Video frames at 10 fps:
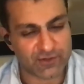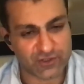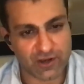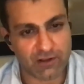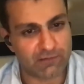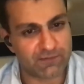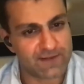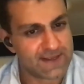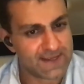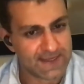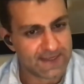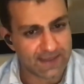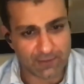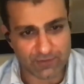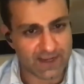on the shelf,
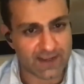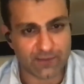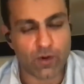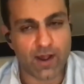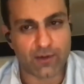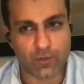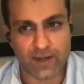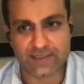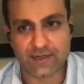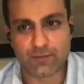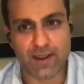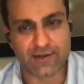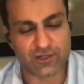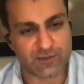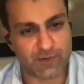it was like the Wild West in my
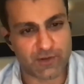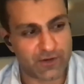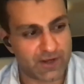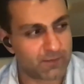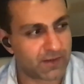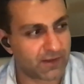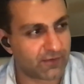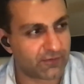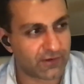endoscopy unit because,